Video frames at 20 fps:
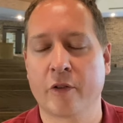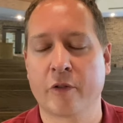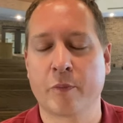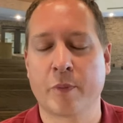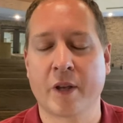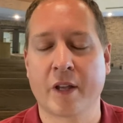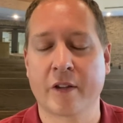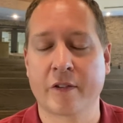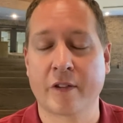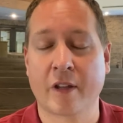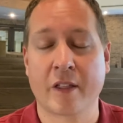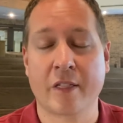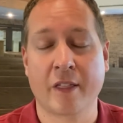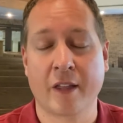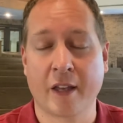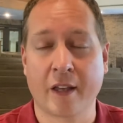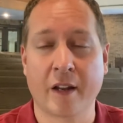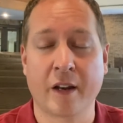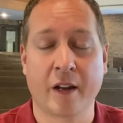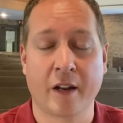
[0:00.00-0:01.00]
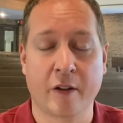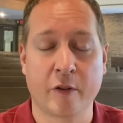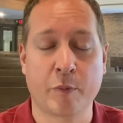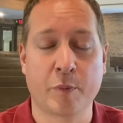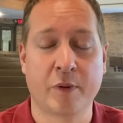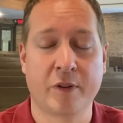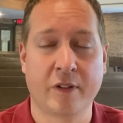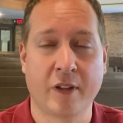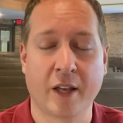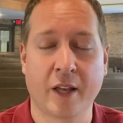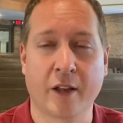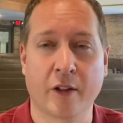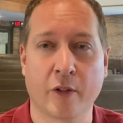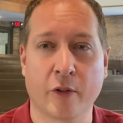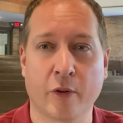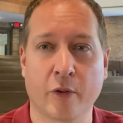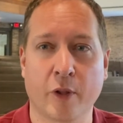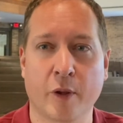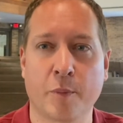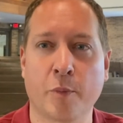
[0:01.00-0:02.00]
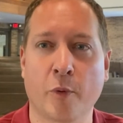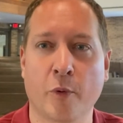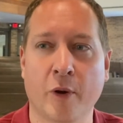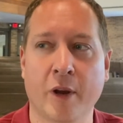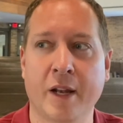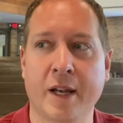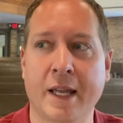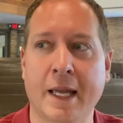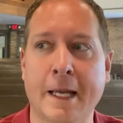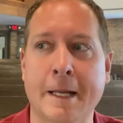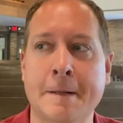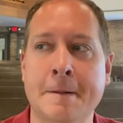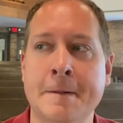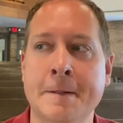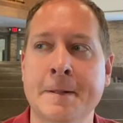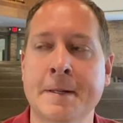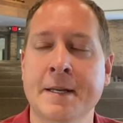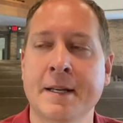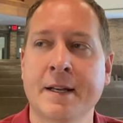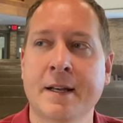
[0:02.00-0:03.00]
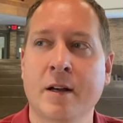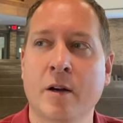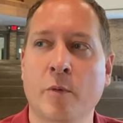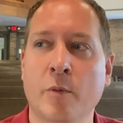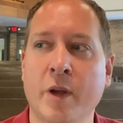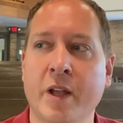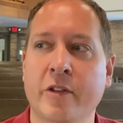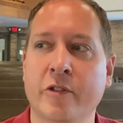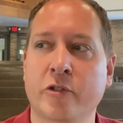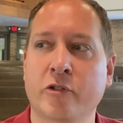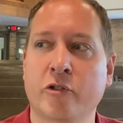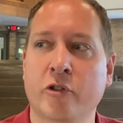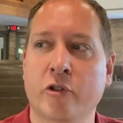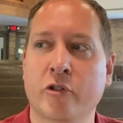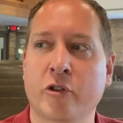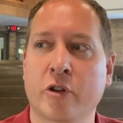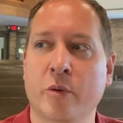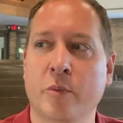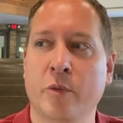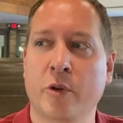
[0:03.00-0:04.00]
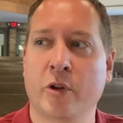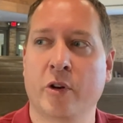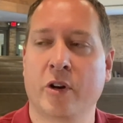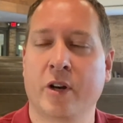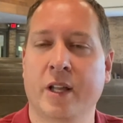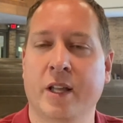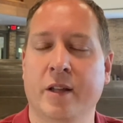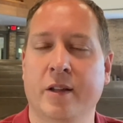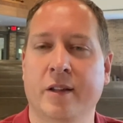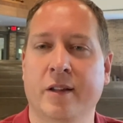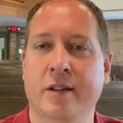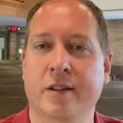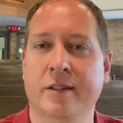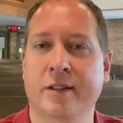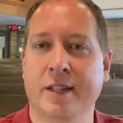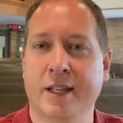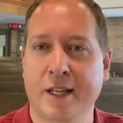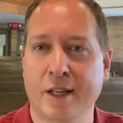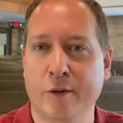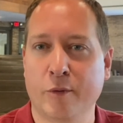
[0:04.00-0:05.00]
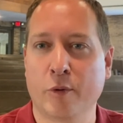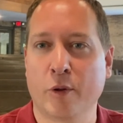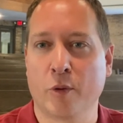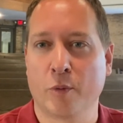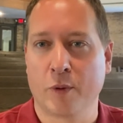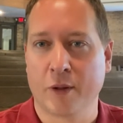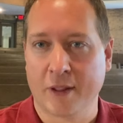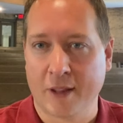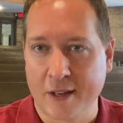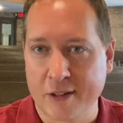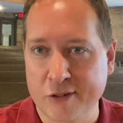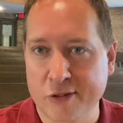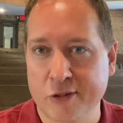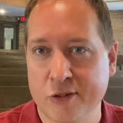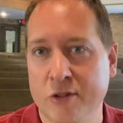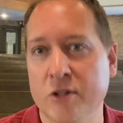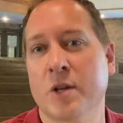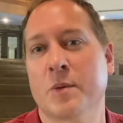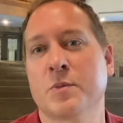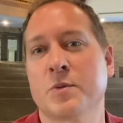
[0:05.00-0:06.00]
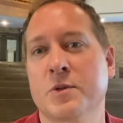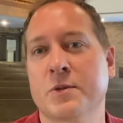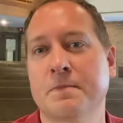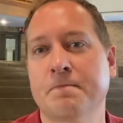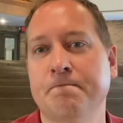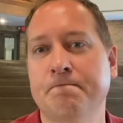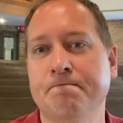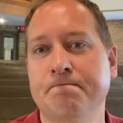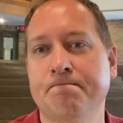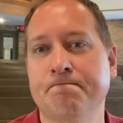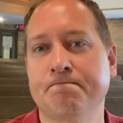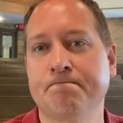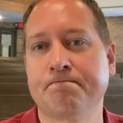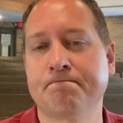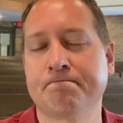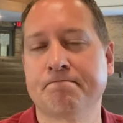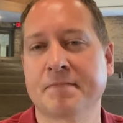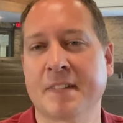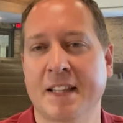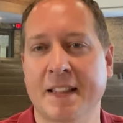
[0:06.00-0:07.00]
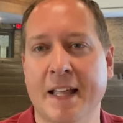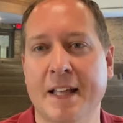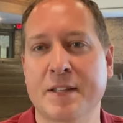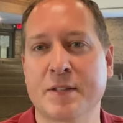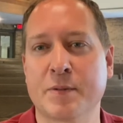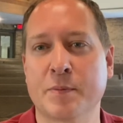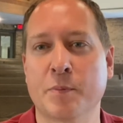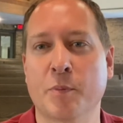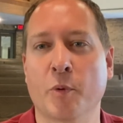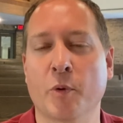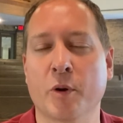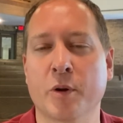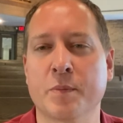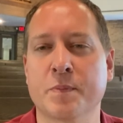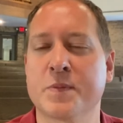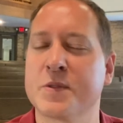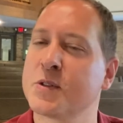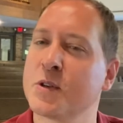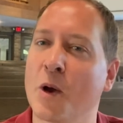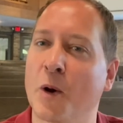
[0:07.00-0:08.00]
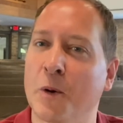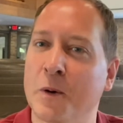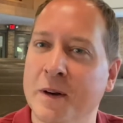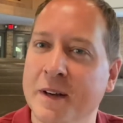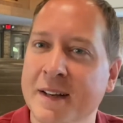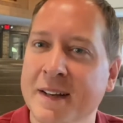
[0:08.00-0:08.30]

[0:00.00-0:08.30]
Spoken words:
because I think it is particularly poignant. We as a church community lead with relationships, and that's important. So